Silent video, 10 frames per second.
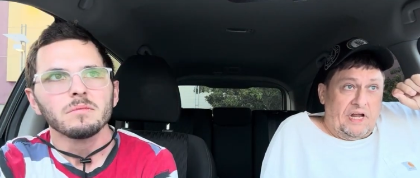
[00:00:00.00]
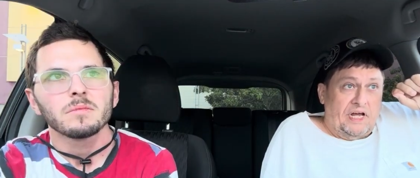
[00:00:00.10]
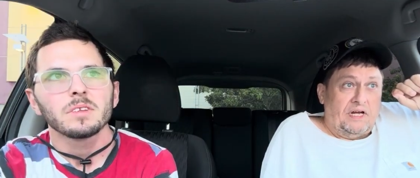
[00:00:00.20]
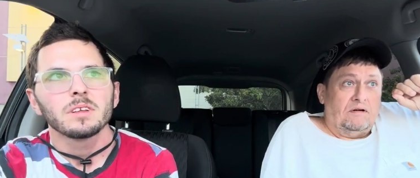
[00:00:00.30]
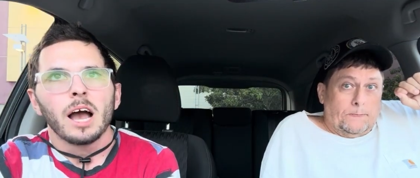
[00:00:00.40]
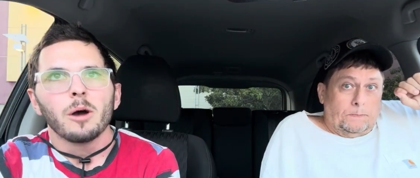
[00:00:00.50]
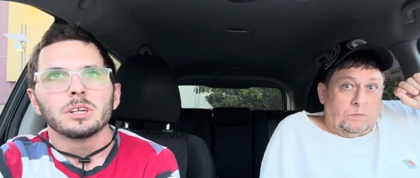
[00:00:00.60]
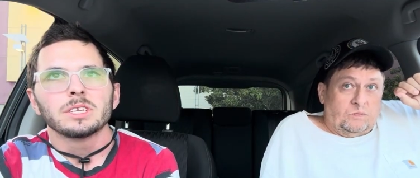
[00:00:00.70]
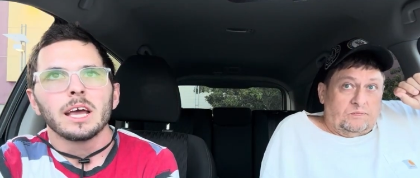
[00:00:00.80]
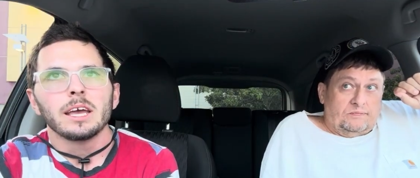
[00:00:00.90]
Speaker 1: 8? I
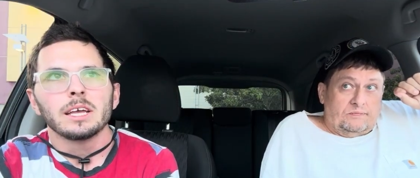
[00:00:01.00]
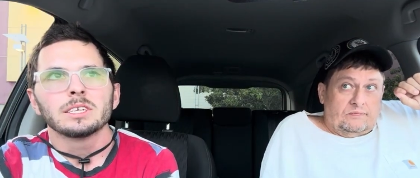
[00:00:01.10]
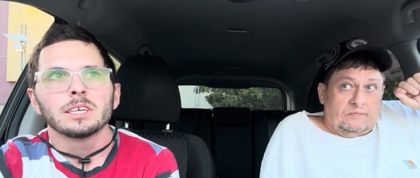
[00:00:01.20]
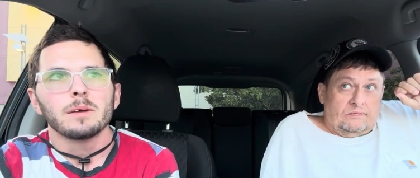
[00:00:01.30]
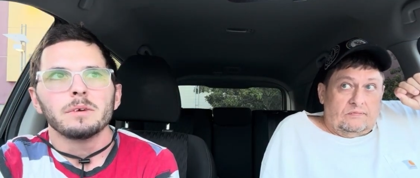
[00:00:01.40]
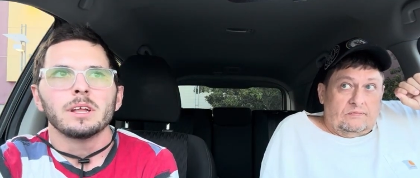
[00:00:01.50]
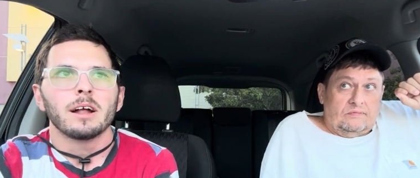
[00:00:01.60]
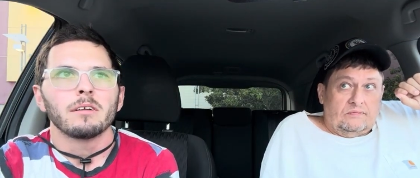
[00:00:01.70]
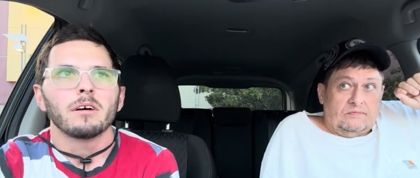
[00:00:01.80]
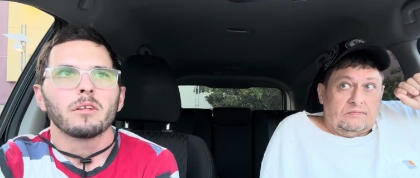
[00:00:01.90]
would say easily,
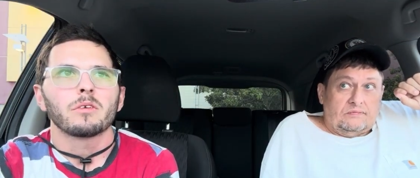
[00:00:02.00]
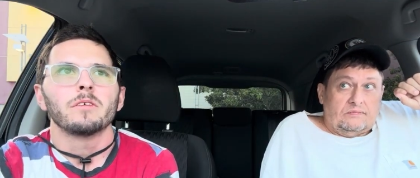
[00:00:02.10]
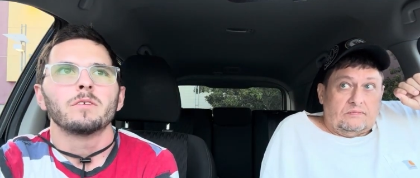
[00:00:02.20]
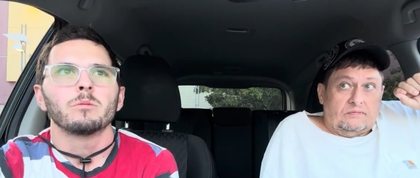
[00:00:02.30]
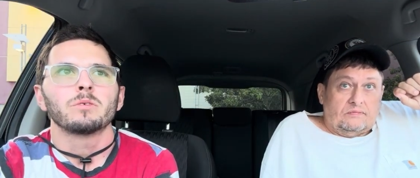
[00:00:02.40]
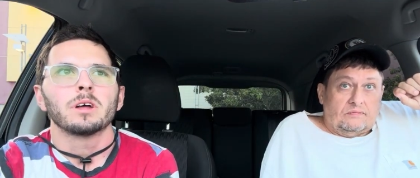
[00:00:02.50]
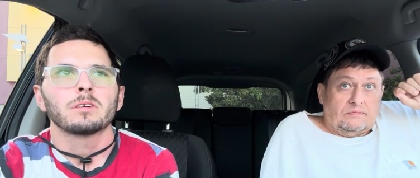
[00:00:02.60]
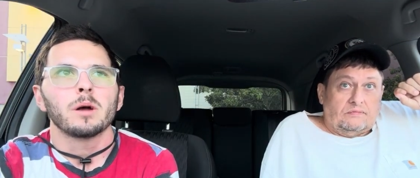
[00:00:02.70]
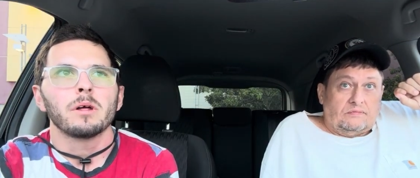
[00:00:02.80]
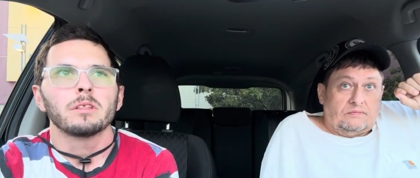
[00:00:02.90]
out of all three films we got to come